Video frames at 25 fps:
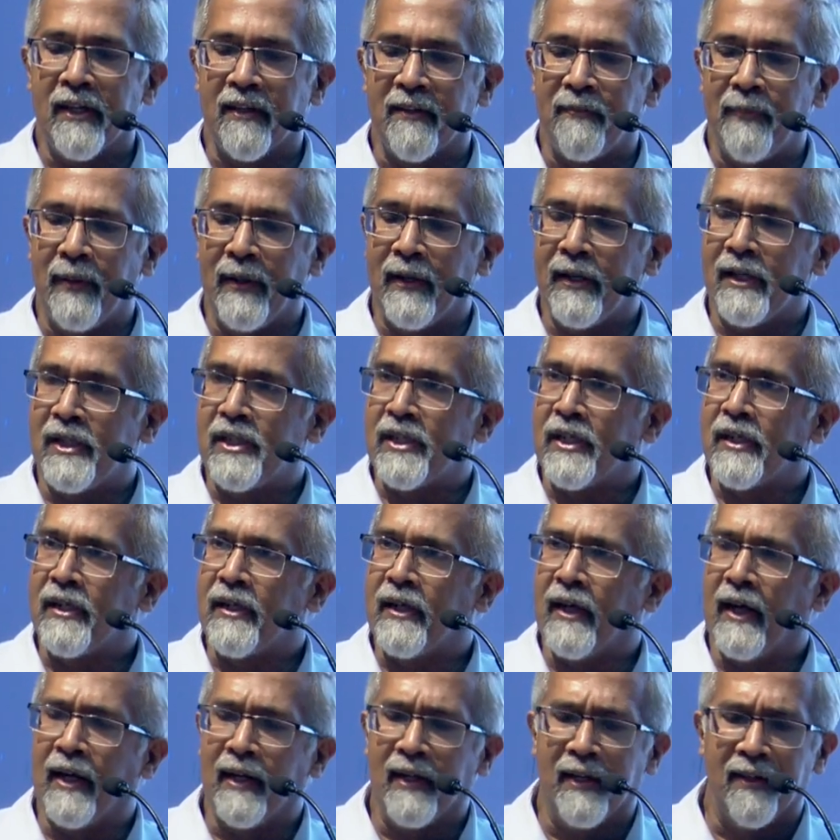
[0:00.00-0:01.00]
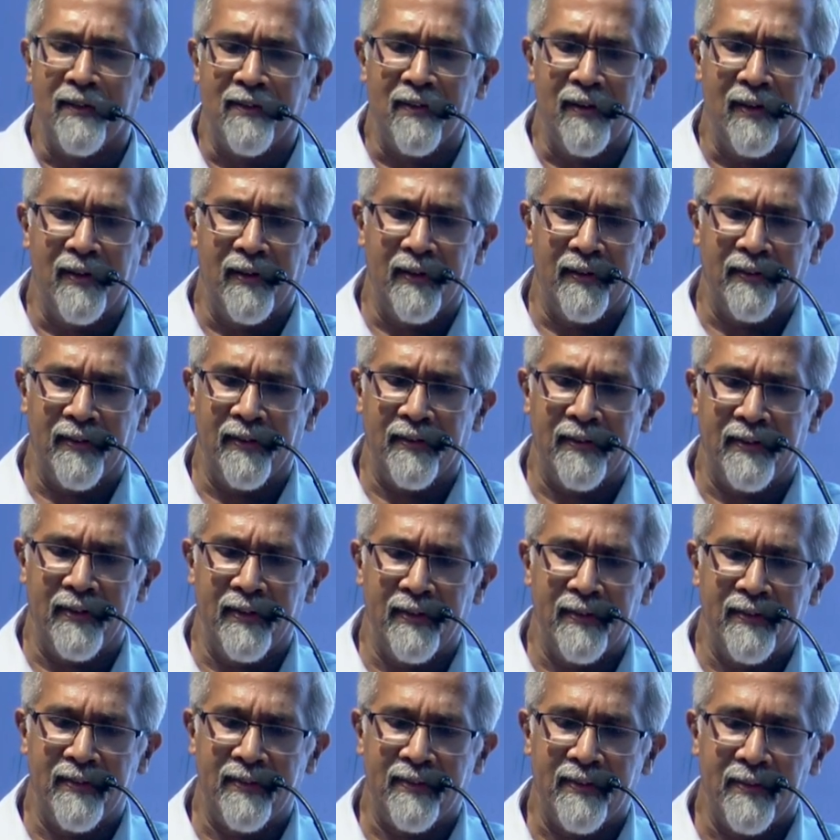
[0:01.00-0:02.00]
expenditure and insulin
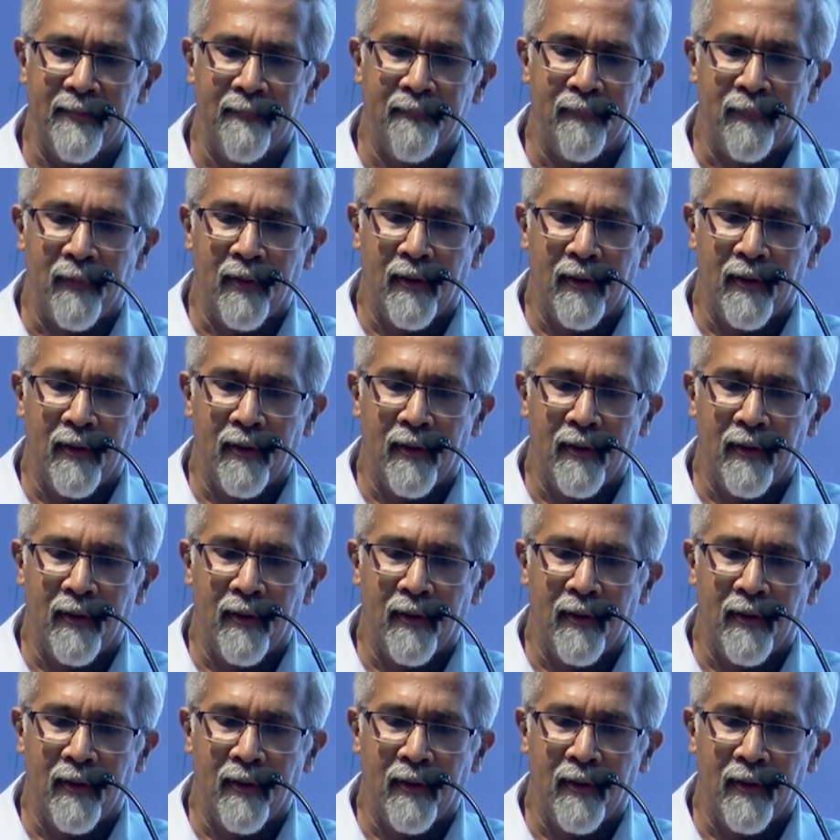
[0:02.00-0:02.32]
resistance,